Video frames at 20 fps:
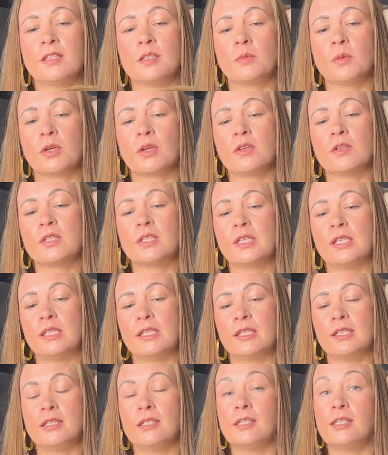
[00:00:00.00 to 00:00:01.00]
is because
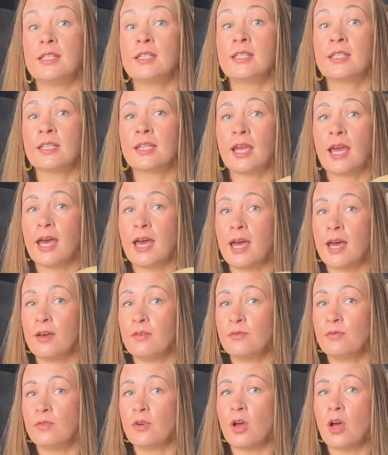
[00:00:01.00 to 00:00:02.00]
it didn't
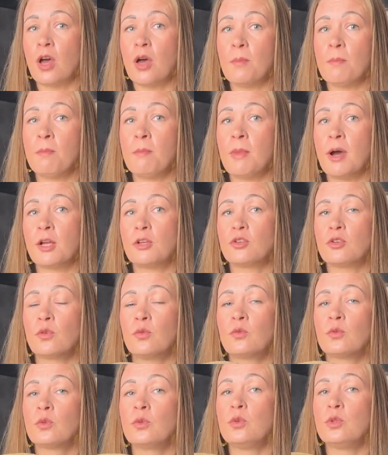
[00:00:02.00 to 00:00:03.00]
have much
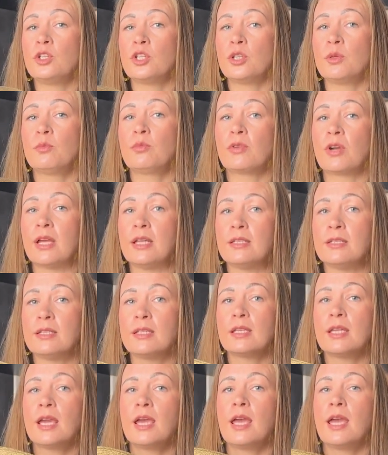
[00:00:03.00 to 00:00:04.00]
of Gucci
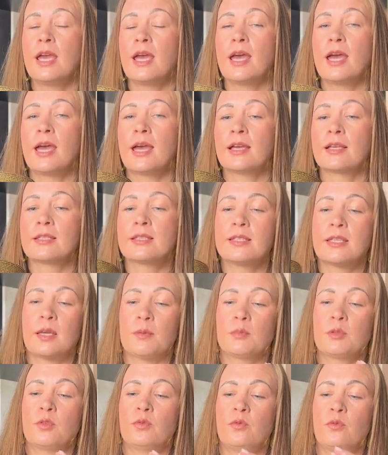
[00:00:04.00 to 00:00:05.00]
branding
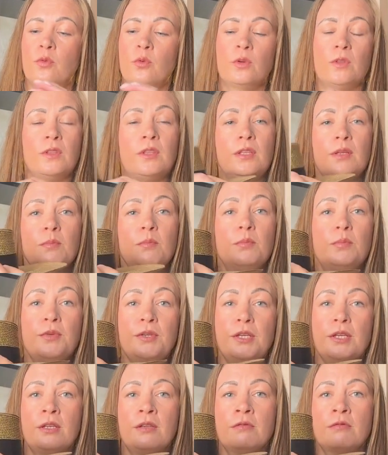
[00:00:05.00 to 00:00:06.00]
except for the
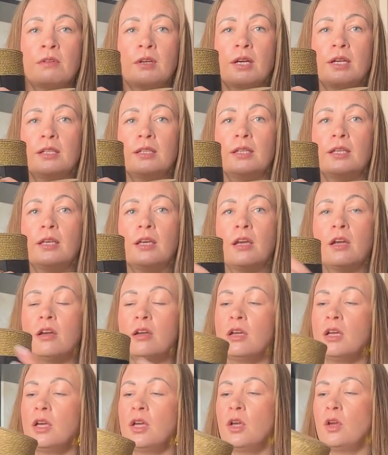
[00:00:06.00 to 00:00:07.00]
B right
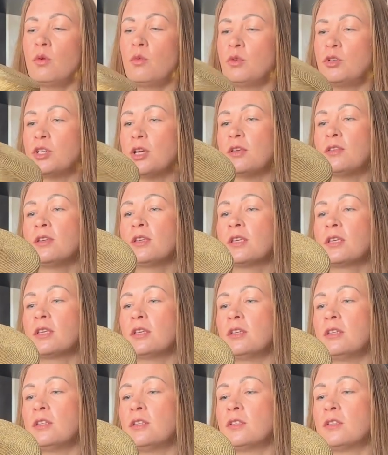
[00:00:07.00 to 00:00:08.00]
here, which I think
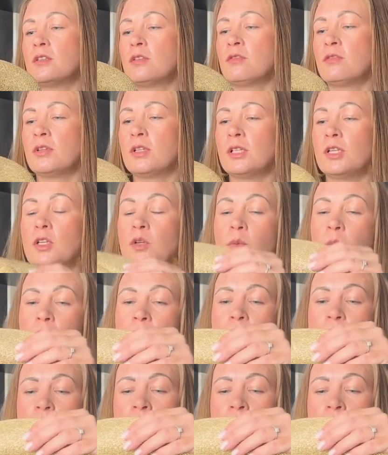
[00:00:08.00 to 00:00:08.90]
is really quite